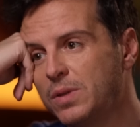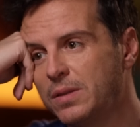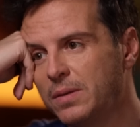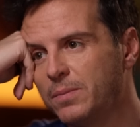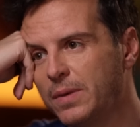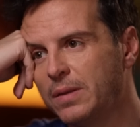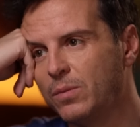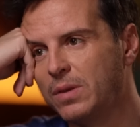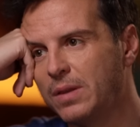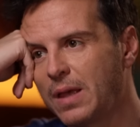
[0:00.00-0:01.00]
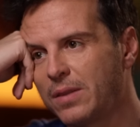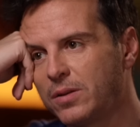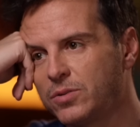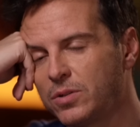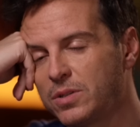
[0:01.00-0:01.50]
within the
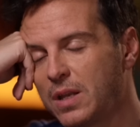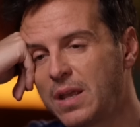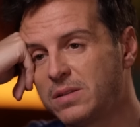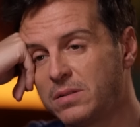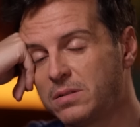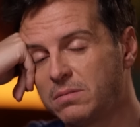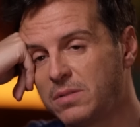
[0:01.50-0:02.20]
Catholic Church. That hasn't